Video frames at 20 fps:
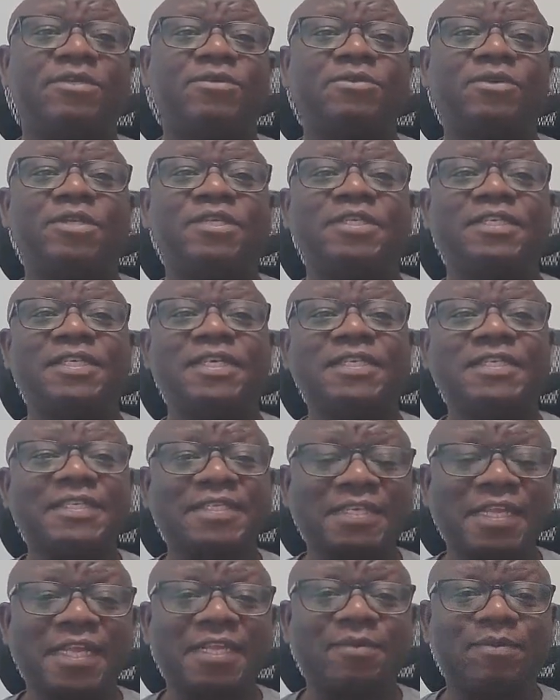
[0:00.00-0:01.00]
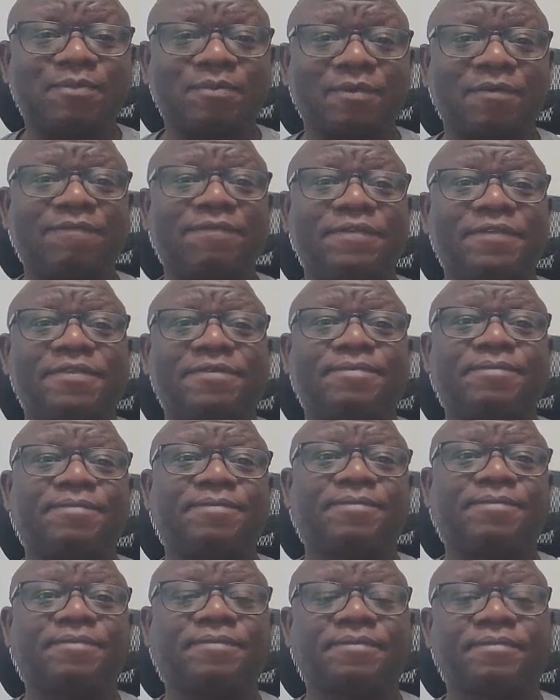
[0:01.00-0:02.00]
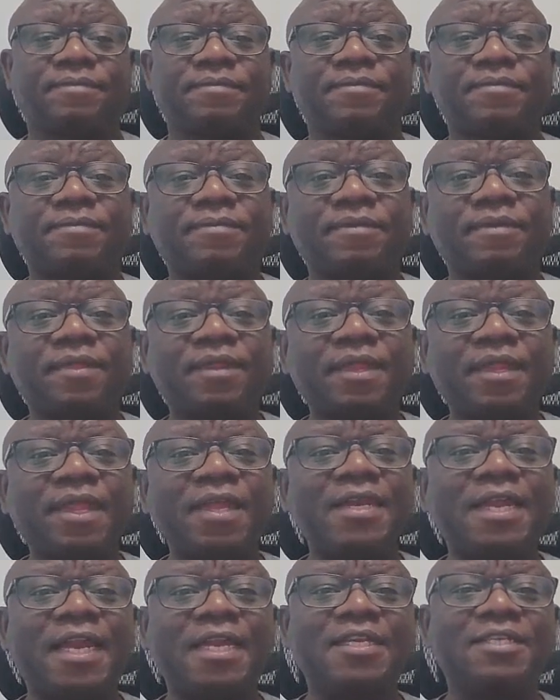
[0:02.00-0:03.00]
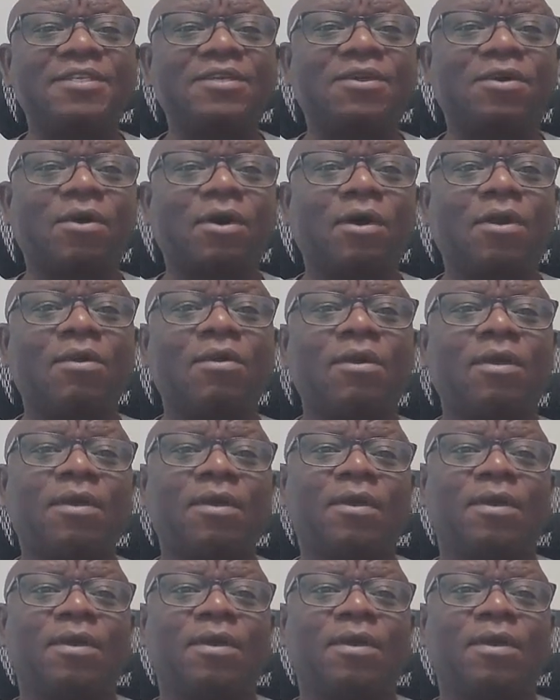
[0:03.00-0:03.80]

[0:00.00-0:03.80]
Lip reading: So it's this net profit that is called